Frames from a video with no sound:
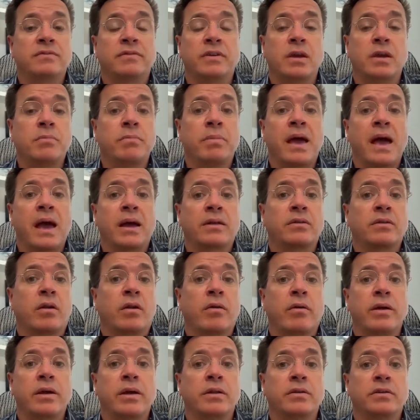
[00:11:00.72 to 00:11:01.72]
impact on
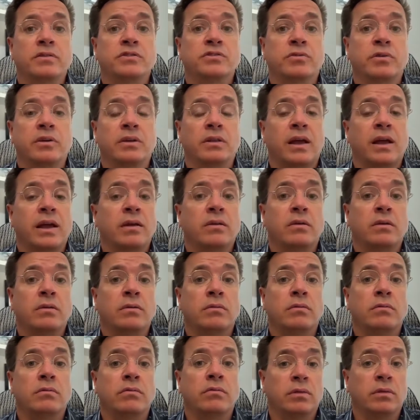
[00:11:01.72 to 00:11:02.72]
our industry, like
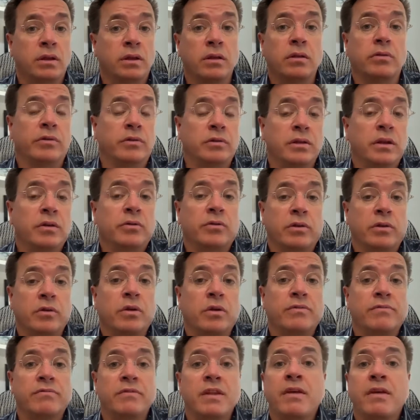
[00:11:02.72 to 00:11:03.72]
literally
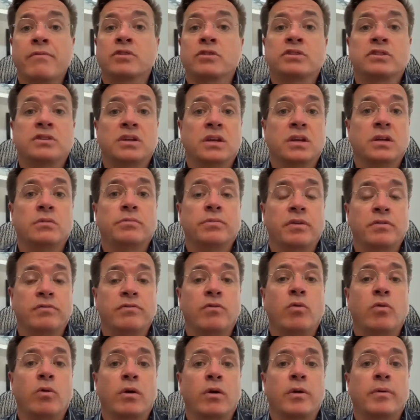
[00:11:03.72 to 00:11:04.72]
we've never seen
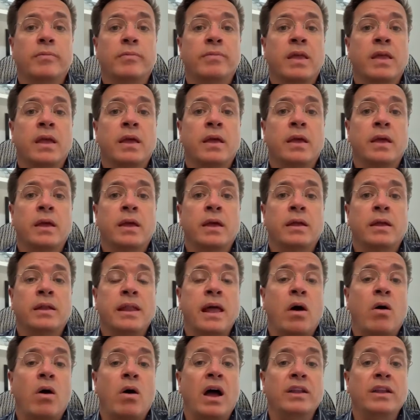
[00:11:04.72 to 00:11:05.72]
before.
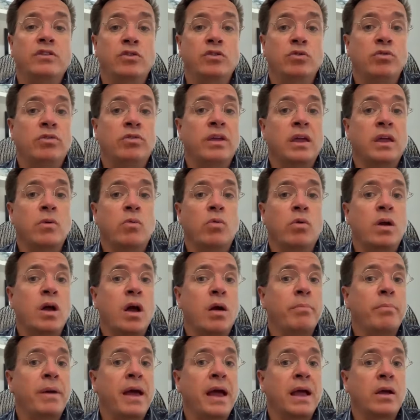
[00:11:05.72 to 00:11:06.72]
Now, I do think it will
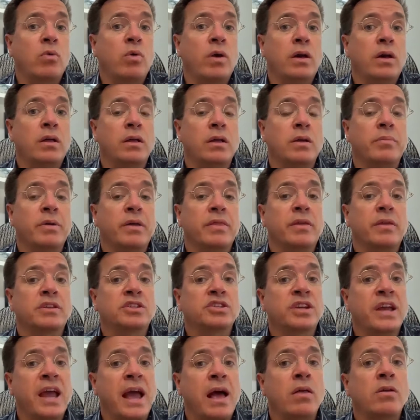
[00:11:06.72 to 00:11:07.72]
come back quickly, but the
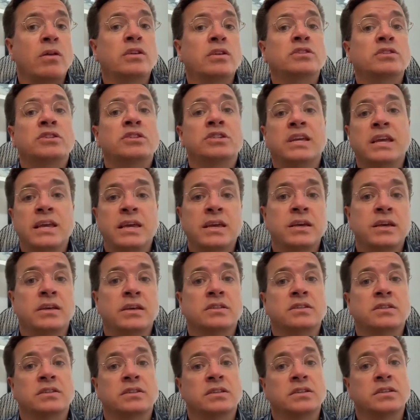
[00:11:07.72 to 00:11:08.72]
challenge
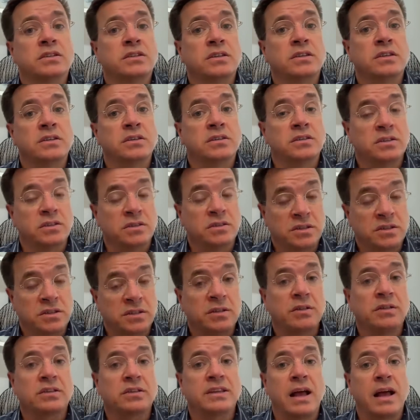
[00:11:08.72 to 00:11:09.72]
is, and it
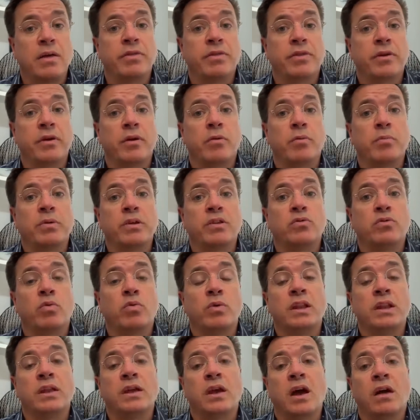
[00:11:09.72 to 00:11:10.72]
still is out there,
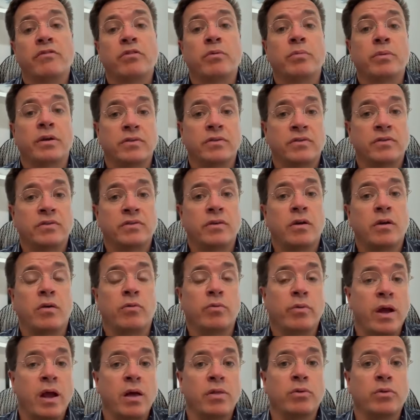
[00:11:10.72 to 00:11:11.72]
between governments
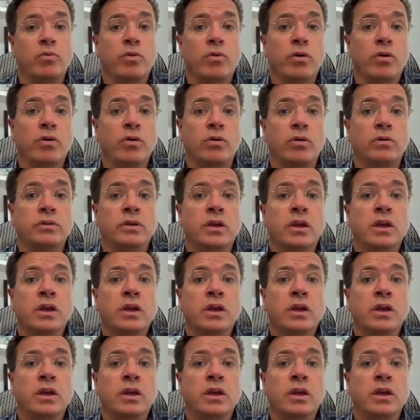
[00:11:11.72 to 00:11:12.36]
around the world,